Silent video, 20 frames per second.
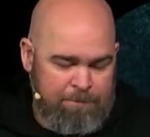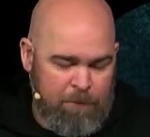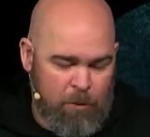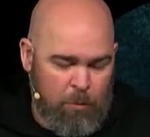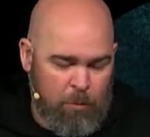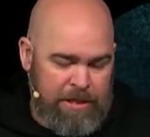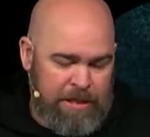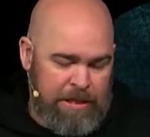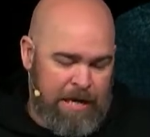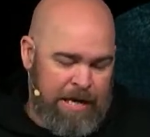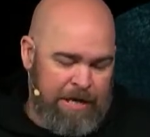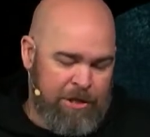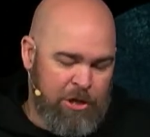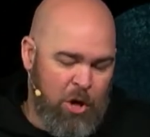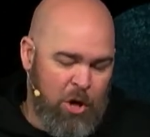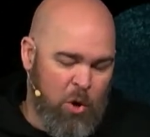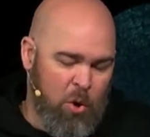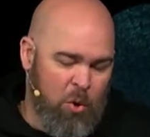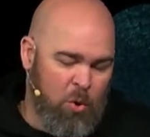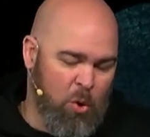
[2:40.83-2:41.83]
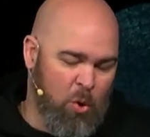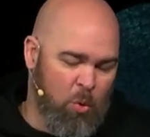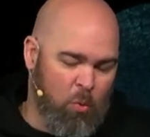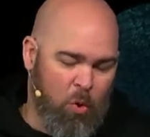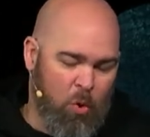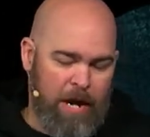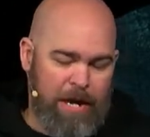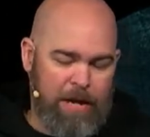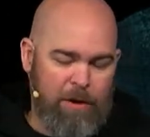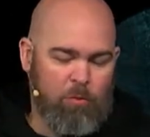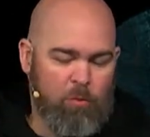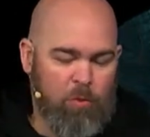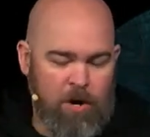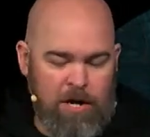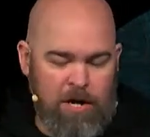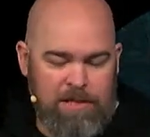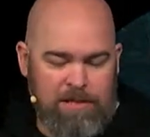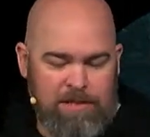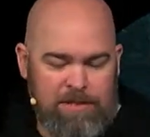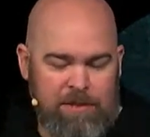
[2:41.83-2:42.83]
We did not know what it
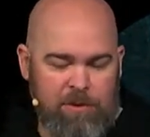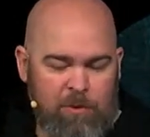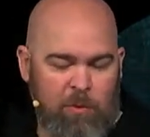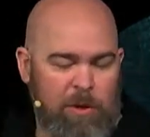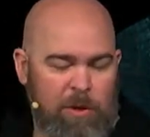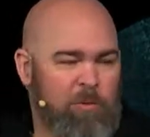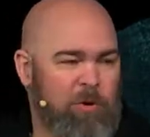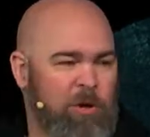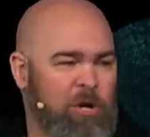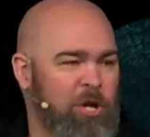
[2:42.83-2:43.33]
was we were